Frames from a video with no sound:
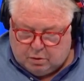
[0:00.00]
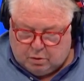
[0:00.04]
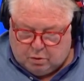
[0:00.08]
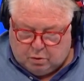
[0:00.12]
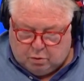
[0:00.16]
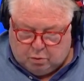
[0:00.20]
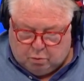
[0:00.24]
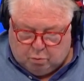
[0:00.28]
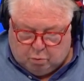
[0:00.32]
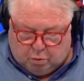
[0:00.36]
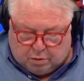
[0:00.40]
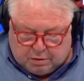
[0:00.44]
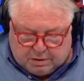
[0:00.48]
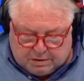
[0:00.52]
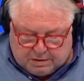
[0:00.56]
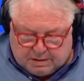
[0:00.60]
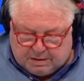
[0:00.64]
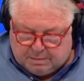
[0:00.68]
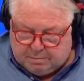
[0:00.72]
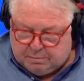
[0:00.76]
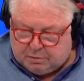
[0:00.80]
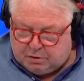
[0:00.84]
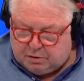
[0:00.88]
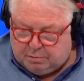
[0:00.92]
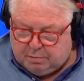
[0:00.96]
Do
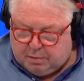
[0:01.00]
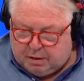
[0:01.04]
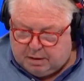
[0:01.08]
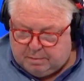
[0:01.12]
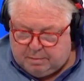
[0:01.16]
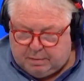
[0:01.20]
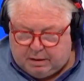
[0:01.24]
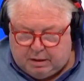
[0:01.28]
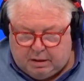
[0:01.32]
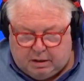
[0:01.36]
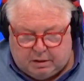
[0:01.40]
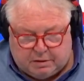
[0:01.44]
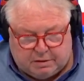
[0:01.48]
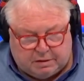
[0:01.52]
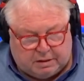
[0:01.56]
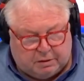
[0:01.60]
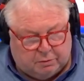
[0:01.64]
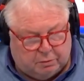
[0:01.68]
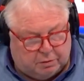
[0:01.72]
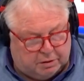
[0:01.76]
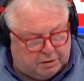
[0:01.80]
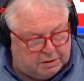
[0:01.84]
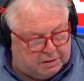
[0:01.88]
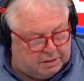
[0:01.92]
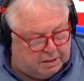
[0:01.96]
you mind my asking
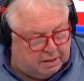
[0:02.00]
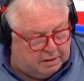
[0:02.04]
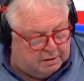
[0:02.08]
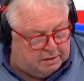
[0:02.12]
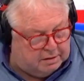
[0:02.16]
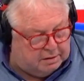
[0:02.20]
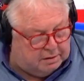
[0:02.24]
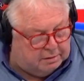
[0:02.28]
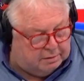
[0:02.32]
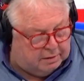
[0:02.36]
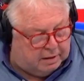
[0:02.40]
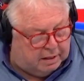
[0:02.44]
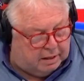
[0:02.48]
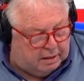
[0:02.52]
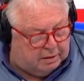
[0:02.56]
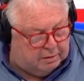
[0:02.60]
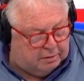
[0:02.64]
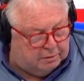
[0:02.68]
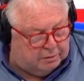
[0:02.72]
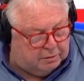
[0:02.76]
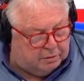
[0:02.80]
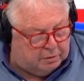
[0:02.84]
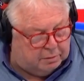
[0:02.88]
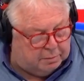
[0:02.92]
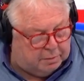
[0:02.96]
what it's done to the value
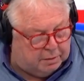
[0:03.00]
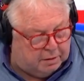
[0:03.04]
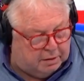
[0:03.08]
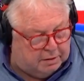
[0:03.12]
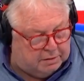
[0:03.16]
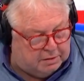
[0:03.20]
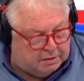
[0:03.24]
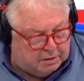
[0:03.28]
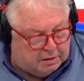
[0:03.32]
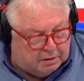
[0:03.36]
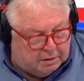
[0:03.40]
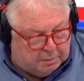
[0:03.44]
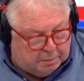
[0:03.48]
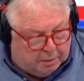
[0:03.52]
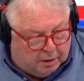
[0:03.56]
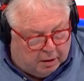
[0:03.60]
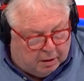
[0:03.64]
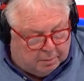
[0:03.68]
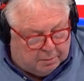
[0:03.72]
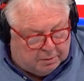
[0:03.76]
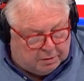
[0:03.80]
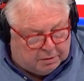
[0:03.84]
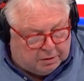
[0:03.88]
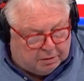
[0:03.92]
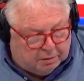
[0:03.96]
of your apartment? Is it an
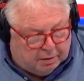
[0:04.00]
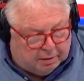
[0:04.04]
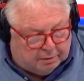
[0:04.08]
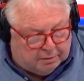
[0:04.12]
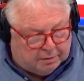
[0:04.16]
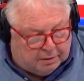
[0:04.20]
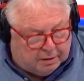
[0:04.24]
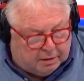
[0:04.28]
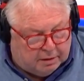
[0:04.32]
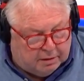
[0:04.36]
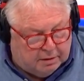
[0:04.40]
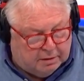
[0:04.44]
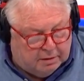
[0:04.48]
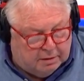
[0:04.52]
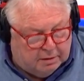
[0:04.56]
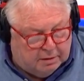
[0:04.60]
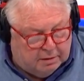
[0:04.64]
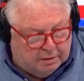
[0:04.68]
apartment you have there?